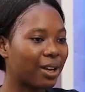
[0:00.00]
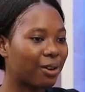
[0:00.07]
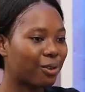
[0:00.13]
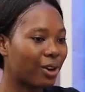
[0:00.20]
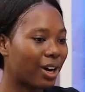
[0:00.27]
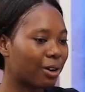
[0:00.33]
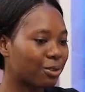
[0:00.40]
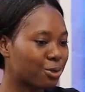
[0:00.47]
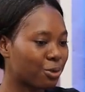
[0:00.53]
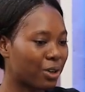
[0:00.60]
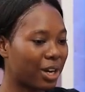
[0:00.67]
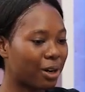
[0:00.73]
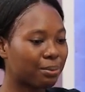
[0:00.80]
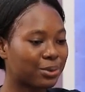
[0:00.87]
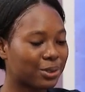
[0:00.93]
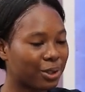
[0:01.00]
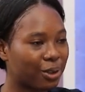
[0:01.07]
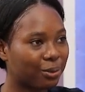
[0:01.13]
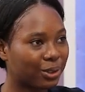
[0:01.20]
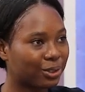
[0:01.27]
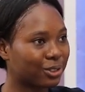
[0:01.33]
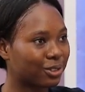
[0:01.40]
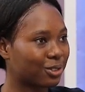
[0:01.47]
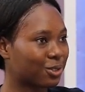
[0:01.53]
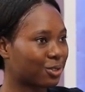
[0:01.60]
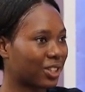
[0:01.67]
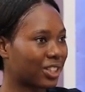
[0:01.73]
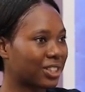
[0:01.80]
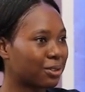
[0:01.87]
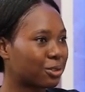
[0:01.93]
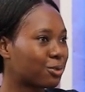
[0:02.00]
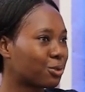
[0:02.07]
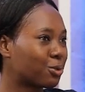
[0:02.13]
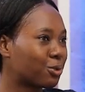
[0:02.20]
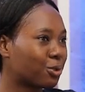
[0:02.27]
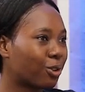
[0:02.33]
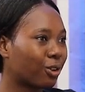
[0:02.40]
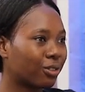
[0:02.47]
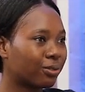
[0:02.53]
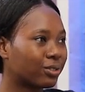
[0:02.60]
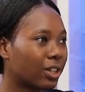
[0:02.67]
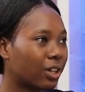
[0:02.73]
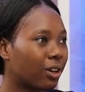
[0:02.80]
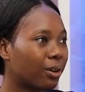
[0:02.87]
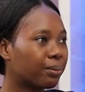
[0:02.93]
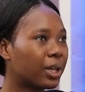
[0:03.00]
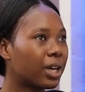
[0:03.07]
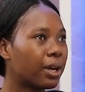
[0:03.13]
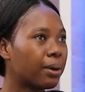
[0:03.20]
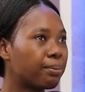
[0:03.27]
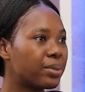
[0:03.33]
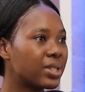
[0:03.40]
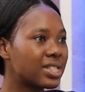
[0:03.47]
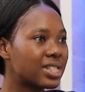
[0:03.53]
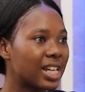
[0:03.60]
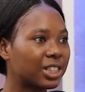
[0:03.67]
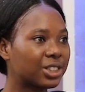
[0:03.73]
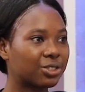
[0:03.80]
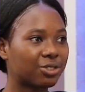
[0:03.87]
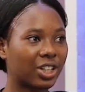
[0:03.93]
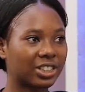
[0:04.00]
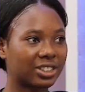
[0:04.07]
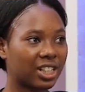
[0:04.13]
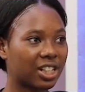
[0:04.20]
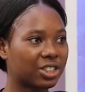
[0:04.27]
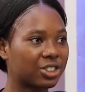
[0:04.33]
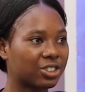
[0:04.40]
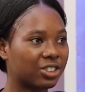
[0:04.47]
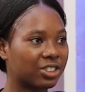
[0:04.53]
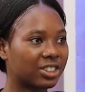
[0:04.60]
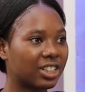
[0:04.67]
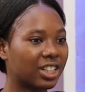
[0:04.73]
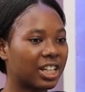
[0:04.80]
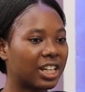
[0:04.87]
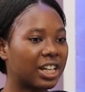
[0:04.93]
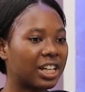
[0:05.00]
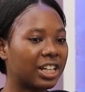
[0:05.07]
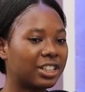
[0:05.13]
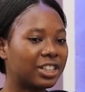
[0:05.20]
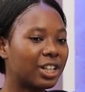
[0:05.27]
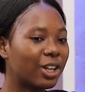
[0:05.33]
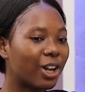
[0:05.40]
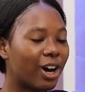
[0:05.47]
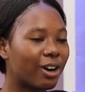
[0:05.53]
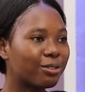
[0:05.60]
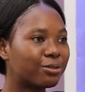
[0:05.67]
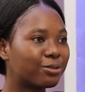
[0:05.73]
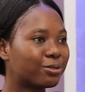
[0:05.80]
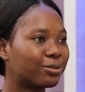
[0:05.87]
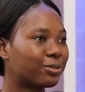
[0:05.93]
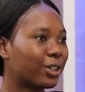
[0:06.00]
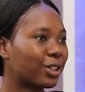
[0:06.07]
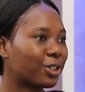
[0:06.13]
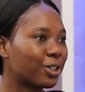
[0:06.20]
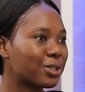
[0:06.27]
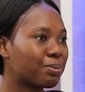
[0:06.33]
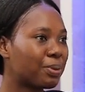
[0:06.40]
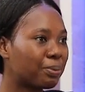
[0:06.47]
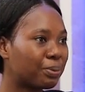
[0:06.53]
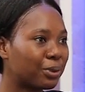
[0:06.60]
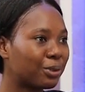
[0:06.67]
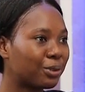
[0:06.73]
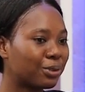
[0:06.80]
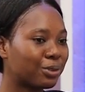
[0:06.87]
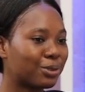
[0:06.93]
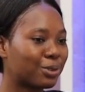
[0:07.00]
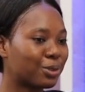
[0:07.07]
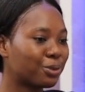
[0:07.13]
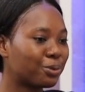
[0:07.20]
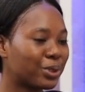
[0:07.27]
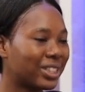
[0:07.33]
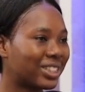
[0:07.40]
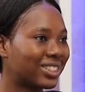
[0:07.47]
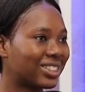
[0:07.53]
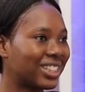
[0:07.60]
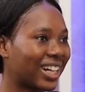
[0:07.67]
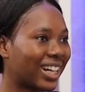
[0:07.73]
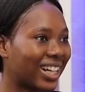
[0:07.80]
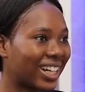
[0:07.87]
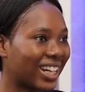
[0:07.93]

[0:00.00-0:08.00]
I go out to help someone to translate to business transaction, the love for those people to with their